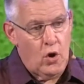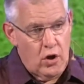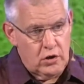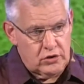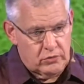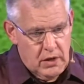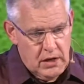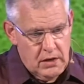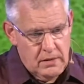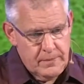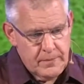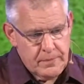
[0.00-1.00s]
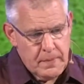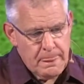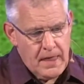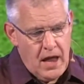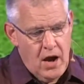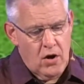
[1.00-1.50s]
altering
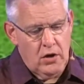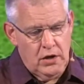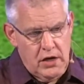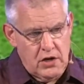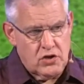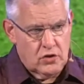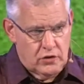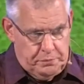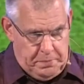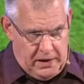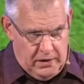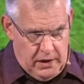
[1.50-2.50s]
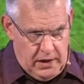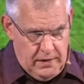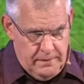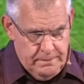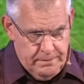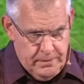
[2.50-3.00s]
our leisure spending,